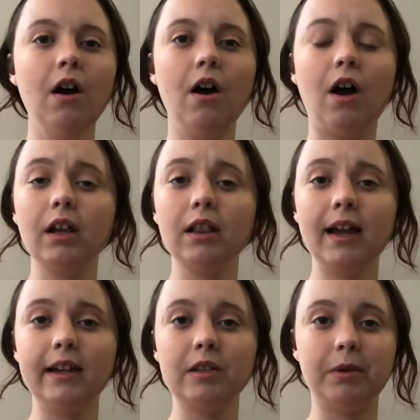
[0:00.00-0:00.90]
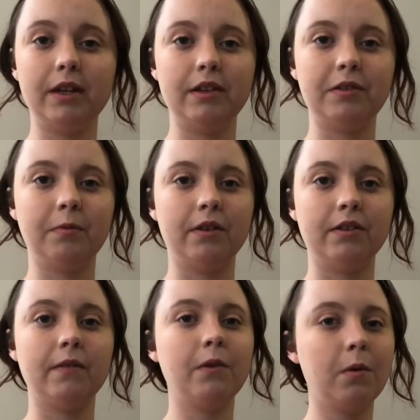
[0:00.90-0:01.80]
Our client's piece was,
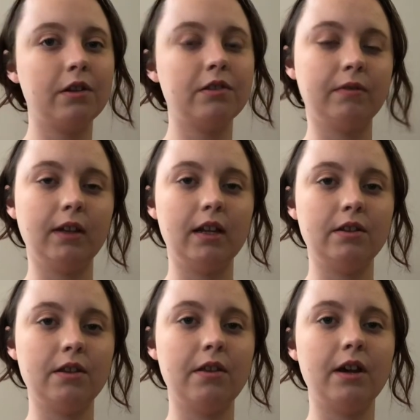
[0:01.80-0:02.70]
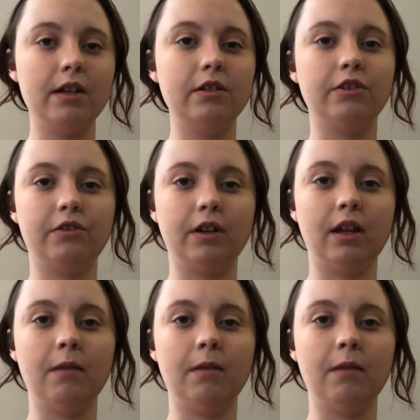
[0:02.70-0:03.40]
of course, related to their industry,